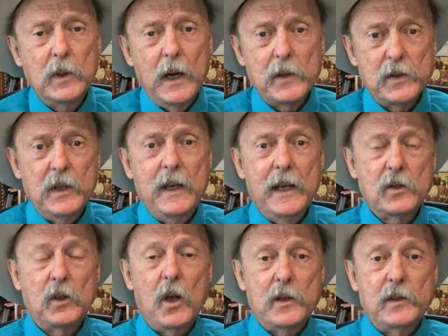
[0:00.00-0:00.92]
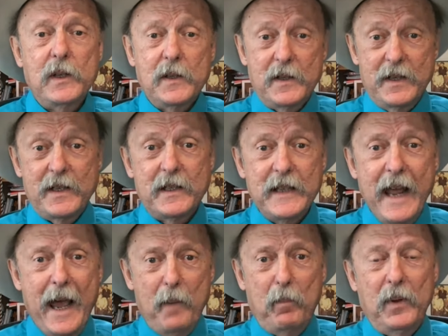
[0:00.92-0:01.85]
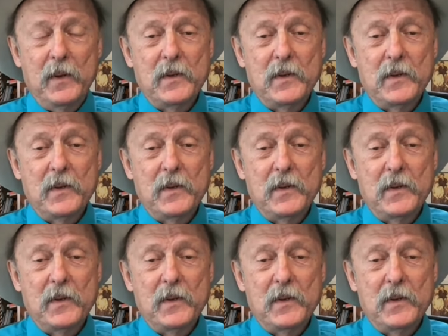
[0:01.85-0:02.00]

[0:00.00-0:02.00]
Dodge City has lost its snap,